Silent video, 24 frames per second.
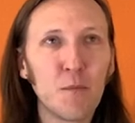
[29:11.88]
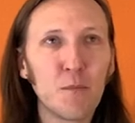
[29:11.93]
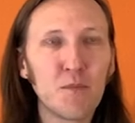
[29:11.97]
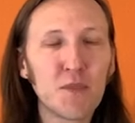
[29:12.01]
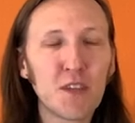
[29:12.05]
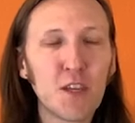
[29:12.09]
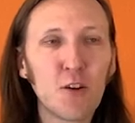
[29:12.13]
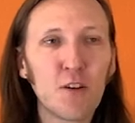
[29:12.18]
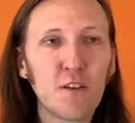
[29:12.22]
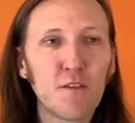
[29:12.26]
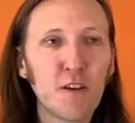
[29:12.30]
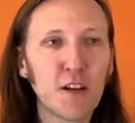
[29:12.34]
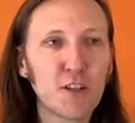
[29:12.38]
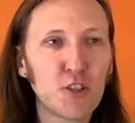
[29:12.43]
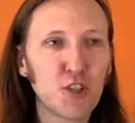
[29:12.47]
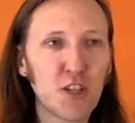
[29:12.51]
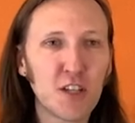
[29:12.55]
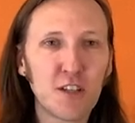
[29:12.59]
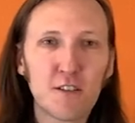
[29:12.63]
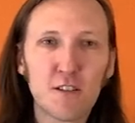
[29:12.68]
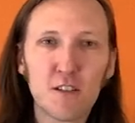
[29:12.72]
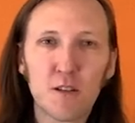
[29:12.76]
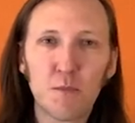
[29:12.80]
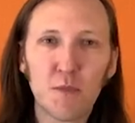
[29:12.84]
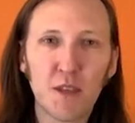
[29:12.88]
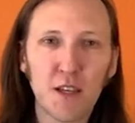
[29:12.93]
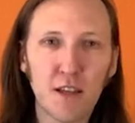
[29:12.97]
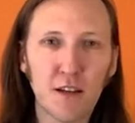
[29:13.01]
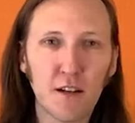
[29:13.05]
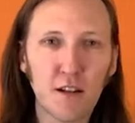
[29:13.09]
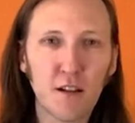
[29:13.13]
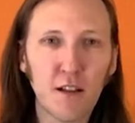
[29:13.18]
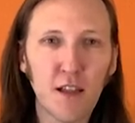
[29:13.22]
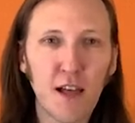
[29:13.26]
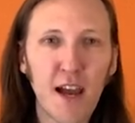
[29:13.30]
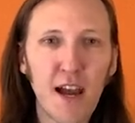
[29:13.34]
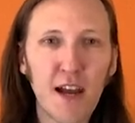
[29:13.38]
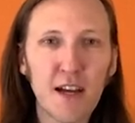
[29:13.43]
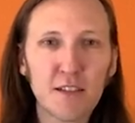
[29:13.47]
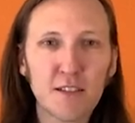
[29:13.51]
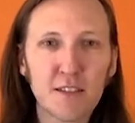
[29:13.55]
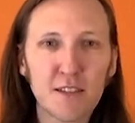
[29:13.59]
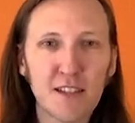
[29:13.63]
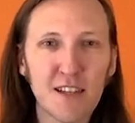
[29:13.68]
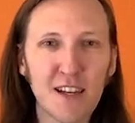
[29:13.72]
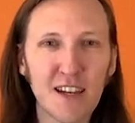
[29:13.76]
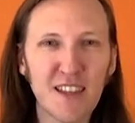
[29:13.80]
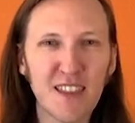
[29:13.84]
you know, if I change something in a
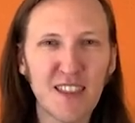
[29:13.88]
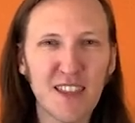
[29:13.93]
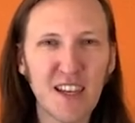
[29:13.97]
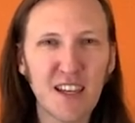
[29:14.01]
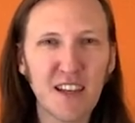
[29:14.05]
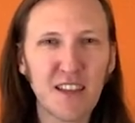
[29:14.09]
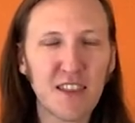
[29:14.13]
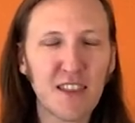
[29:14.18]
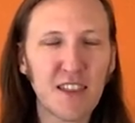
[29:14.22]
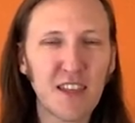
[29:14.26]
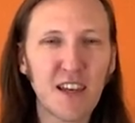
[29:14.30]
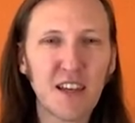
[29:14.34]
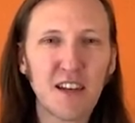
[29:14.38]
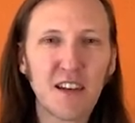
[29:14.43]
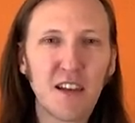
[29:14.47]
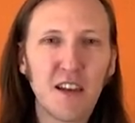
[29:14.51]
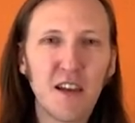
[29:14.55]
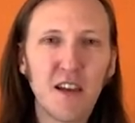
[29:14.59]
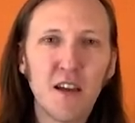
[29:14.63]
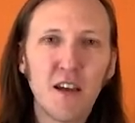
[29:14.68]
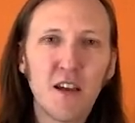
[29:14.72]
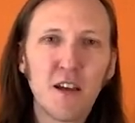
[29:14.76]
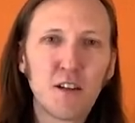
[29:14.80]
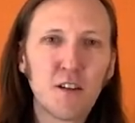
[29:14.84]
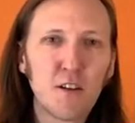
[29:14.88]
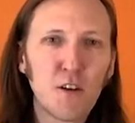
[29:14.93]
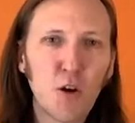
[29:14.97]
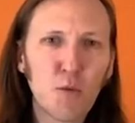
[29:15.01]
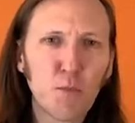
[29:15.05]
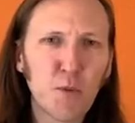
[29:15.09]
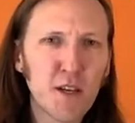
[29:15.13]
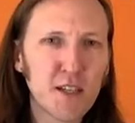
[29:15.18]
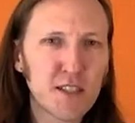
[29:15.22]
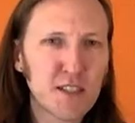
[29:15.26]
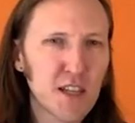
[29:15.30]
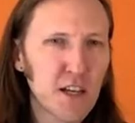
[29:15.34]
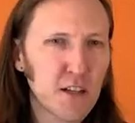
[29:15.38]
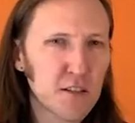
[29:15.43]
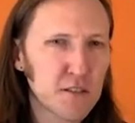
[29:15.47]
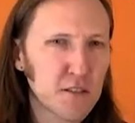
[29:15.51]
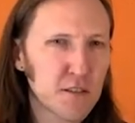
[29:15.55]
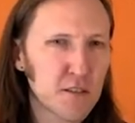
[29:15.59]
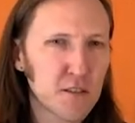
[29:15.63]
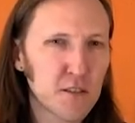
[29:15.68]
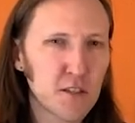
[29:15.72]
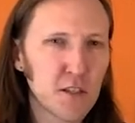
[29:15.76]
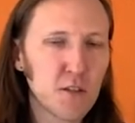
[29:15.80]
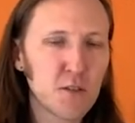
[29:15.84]
class and I think that no place else
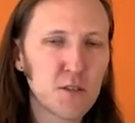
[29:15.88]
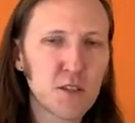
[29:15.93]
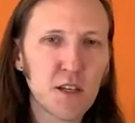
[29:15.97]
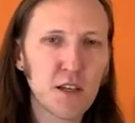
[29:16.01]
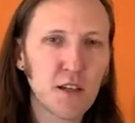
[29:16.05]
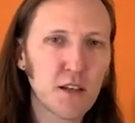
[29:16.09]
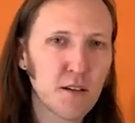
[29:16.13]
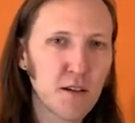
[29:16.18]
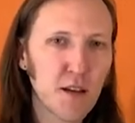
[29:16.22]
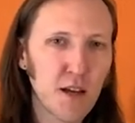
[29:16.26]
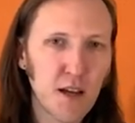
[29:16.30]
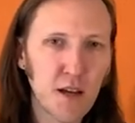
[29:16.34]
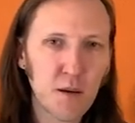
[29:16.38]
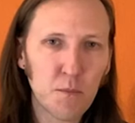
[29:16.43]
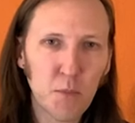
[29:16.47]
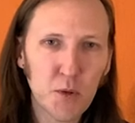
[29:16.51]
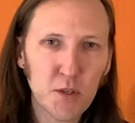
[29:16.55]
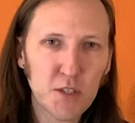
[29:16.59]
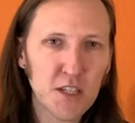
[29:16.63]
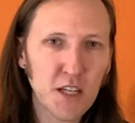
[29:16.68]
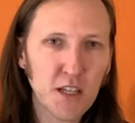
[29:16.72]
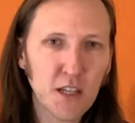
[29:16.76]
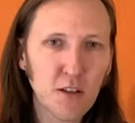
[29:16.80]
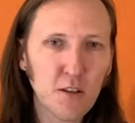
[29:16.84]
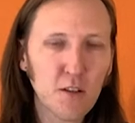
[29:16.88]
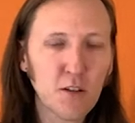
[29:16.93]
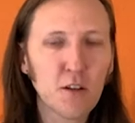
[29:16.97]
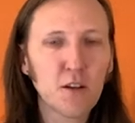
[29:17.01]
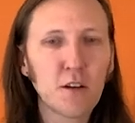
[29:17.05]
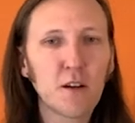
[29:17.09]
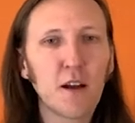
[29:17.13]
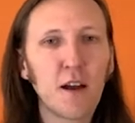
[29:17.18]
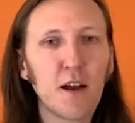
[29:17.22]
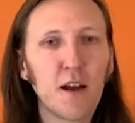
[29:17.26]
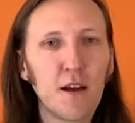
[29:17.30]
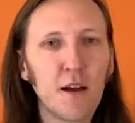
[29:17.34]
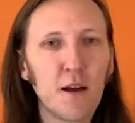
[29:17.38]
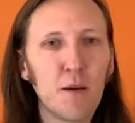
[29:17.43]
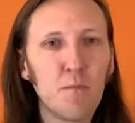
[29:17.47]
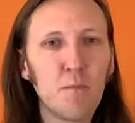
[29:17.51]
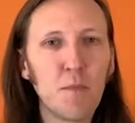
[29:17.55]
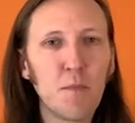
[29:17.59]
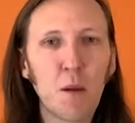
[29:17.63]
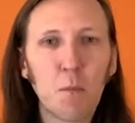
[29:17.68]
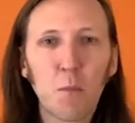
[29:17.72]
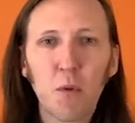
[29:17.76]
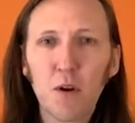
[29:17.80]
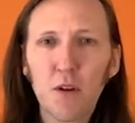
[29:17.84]
is using a particular
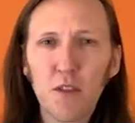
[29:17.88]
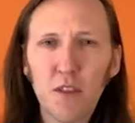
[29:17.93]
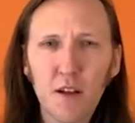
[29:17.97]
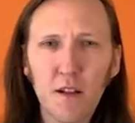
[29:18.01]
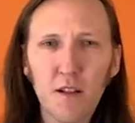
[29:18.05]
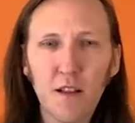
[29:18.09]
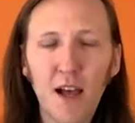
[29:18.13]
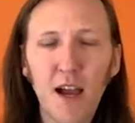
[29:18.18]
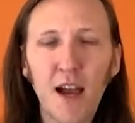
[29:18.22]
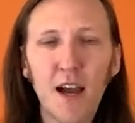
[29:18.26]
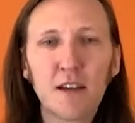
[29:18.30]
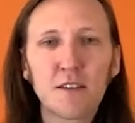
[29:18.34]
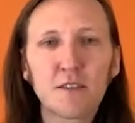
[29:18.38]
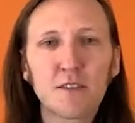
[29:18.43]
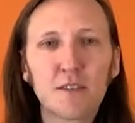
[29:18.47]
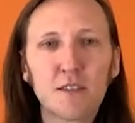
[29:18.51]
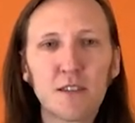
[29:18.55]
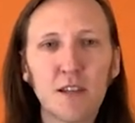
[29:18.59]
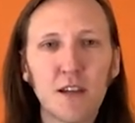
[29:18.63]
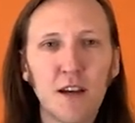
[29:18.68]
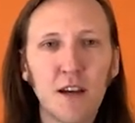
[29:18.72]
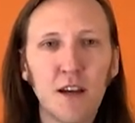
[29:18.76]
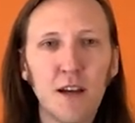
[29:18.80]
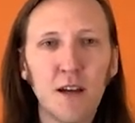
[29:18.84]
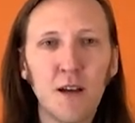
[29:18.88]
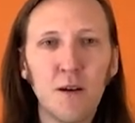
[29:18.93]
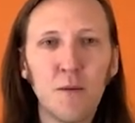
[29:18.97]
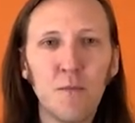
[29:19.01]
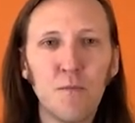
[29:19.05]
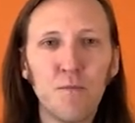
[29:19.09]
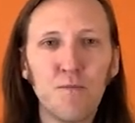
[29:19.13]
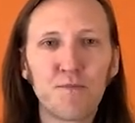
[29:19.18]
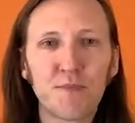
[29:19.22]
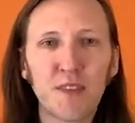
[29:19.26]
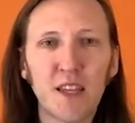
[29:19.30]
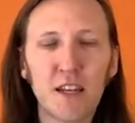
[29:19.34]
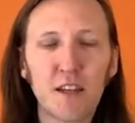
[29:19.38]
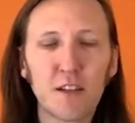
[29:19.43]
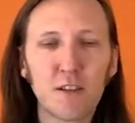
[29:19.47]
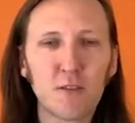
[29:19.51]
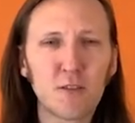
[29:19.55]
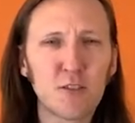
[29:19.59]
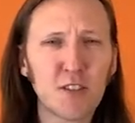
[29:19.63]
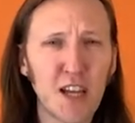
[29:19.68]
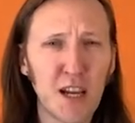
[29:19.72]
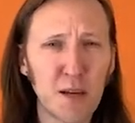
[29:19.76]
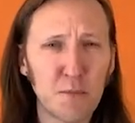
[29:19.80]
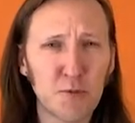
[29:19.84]
member of the class, getting those
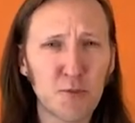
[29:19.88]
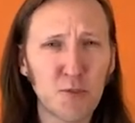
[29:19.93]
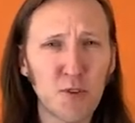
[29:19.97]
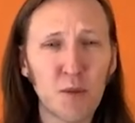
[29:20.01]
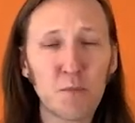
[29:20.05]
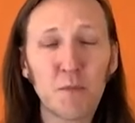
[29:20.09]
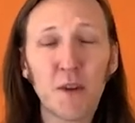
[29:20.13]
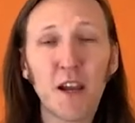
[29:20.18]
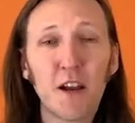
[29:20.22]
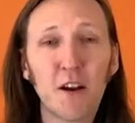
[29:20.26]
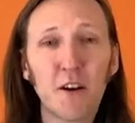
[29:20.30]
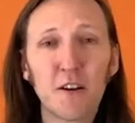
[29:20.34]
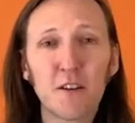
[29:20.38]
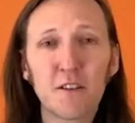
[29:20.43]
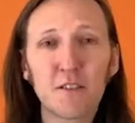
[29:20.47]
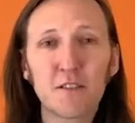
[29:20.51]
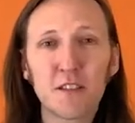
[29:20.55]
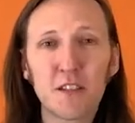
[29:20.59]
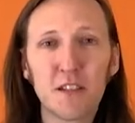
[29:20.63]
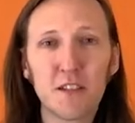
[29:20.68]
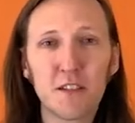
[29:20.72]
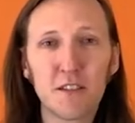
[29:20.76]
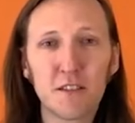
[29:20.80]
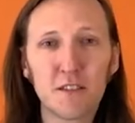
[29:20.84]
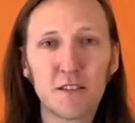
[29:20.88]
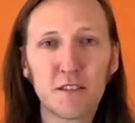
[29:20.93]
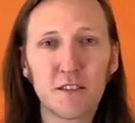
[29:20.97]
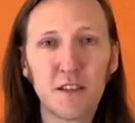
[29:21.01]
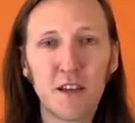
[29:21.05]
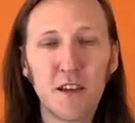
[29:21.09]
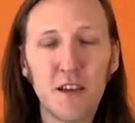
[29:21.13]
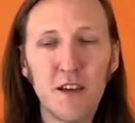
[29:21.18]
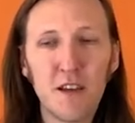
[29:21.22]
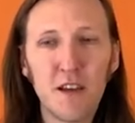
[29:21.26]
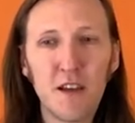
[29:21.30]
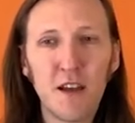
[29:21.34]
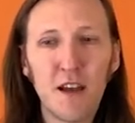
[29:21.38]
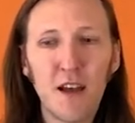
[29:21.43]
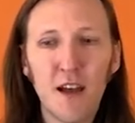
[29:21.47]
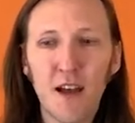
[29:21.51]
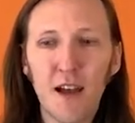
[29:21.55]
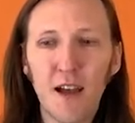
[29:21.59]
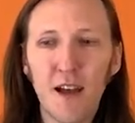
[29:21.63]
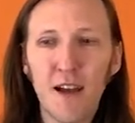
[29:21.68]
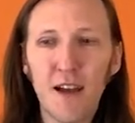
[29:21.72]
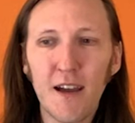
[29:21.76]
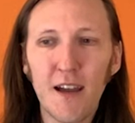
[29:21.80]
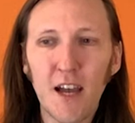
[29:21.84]
TypeScript errors is,
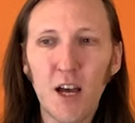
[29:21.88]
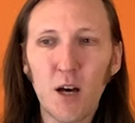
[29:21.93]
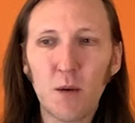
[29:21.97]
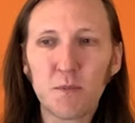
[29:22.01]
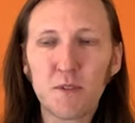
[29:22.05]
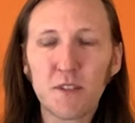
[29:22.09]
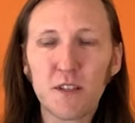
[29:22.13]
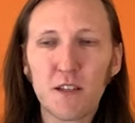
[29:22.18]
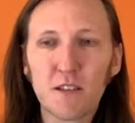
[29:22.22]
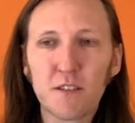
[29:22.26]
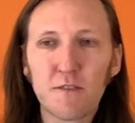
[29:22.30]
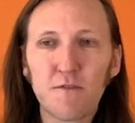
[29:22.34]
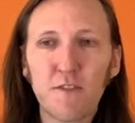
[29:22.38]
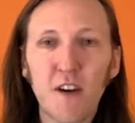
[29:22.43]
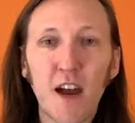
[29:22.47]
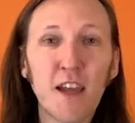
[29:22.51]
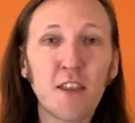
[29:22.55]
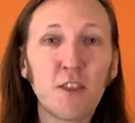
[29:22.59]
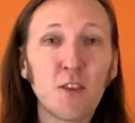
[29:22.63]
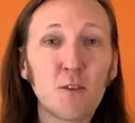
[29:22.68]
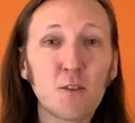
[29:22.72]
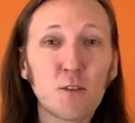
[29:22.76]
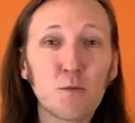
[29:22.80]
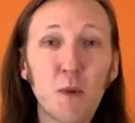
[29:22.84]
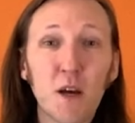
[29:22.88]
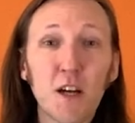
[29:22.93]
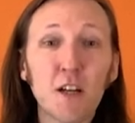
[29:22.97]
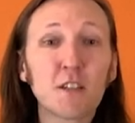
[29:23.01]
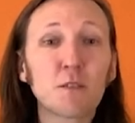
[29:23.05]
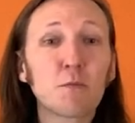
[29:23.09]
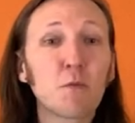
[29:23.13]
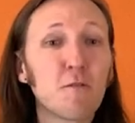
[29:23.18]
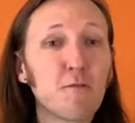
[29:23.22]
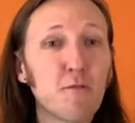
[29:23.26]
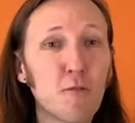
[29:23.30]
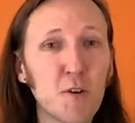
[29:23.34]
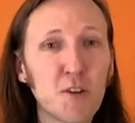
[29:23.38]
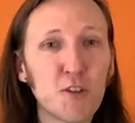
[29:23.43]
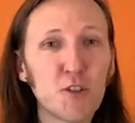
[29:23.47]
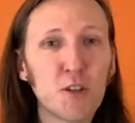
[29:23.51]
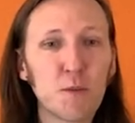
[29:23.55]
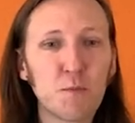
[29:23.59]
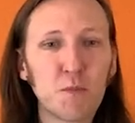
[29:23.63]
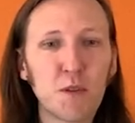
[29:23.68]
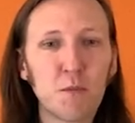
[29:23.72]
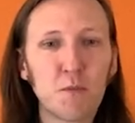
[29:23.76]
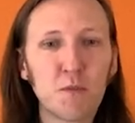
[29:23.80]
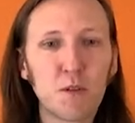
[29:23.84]
helps us find those bugs before we
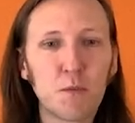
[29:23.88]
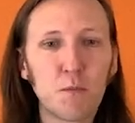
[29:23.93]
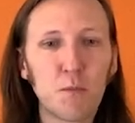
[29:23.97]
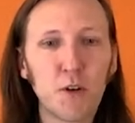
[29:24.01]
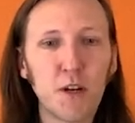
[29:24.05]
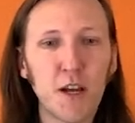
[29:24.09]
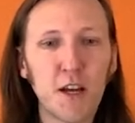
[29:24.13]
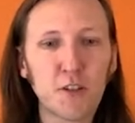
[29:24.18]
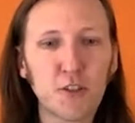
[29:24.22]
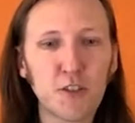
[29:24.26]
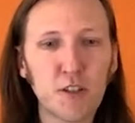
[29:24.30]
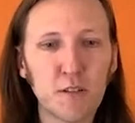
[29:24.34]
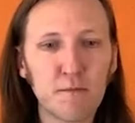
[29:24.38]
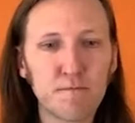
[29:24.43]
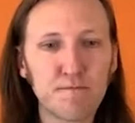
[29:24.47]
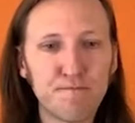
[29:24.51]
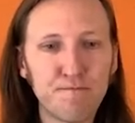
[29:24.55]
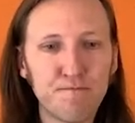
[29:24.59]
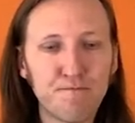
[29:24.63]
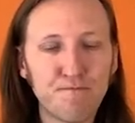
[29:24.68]
ship them to production.